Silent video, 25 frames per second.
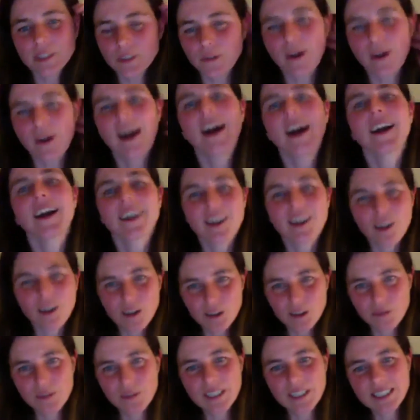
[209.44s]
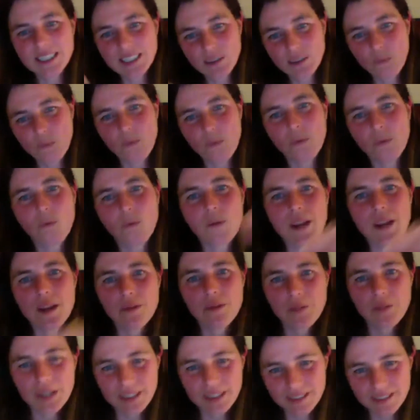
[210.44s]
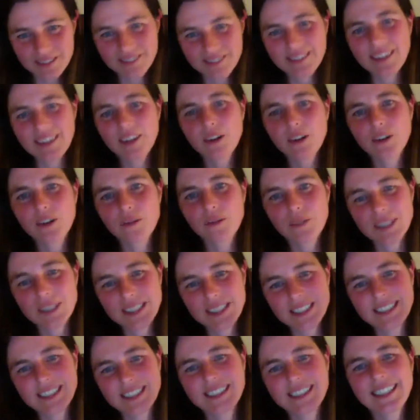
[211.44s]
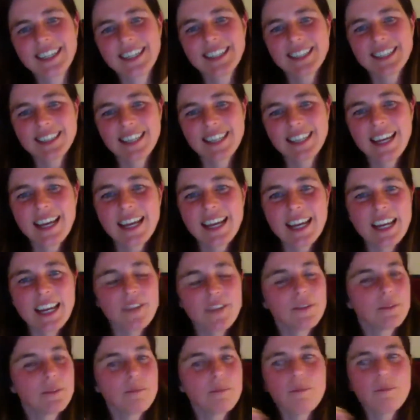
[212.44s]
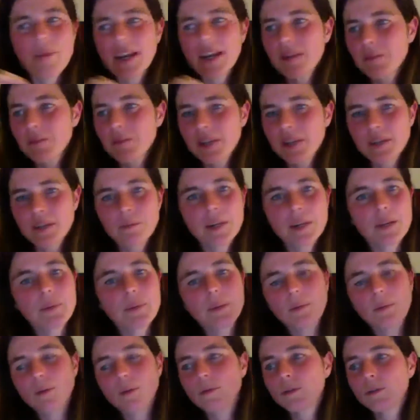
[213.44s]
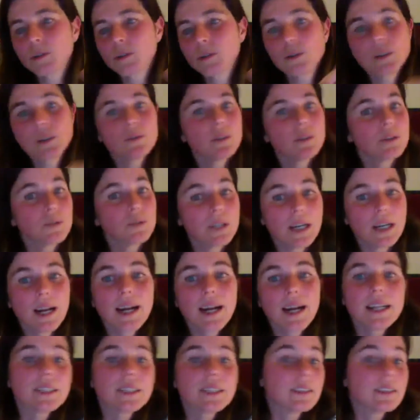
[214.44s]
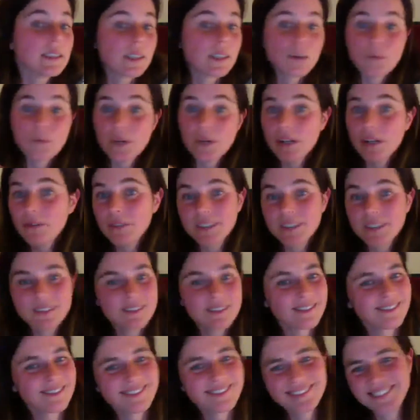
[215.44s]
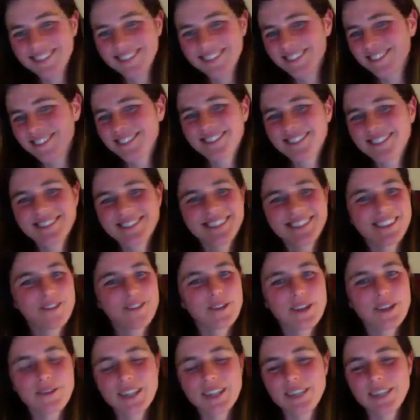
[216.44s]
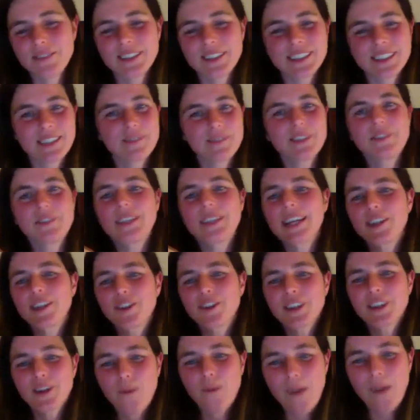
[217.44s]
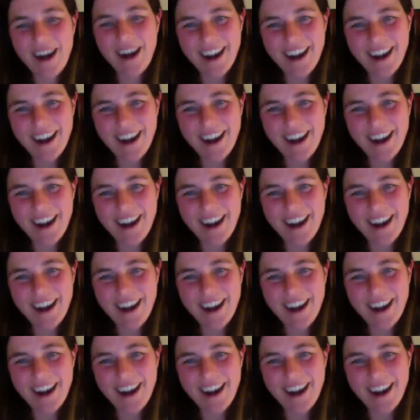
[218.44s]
That there are a lot of us weaving, a lot of us, yes. Even many people who don't even realize they are weaving, you know, they are weaving, even if they are not